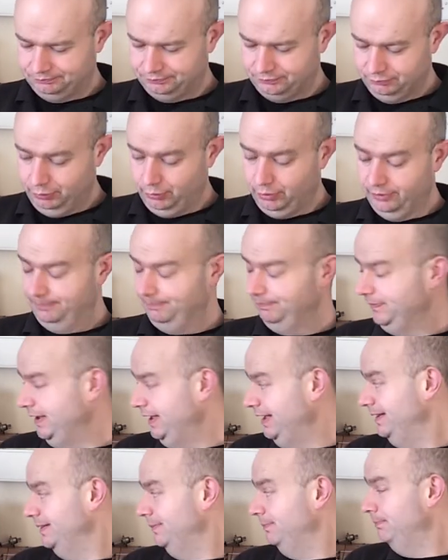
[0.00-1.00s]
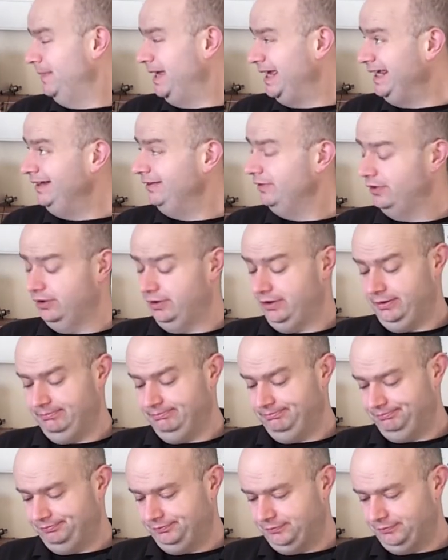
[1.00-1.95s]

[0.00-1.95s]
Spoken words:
But in the meantime,